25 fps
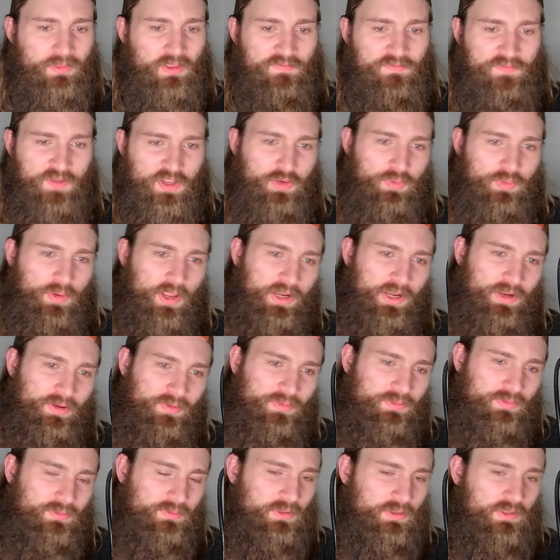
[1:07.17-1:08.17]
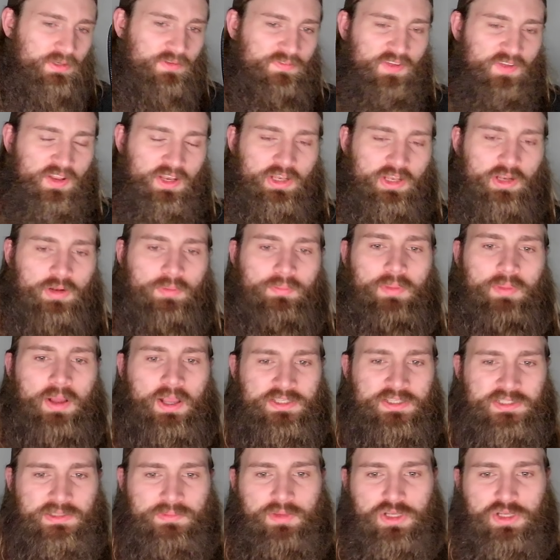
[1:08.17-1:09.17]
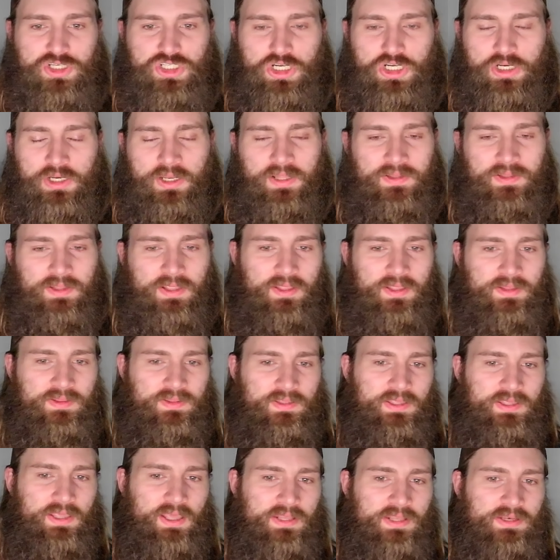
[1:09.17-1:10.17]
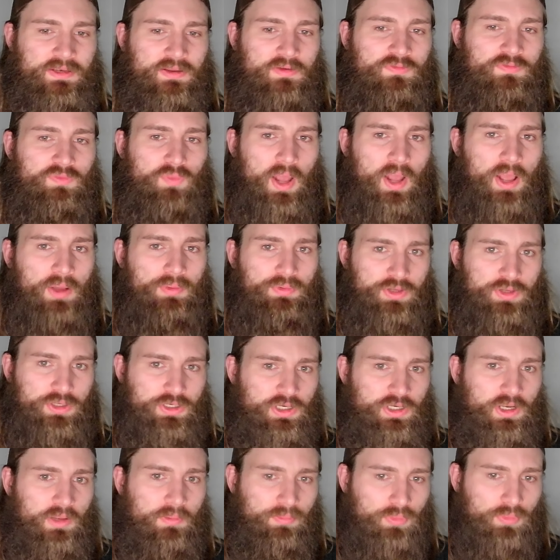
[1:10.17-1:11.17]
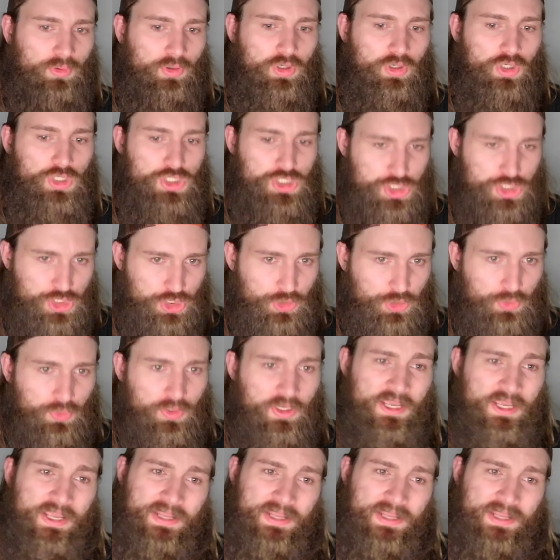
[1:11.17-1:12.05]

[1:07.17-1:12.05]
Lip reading: Figueiredo defeated him by submission at the end of round number 2.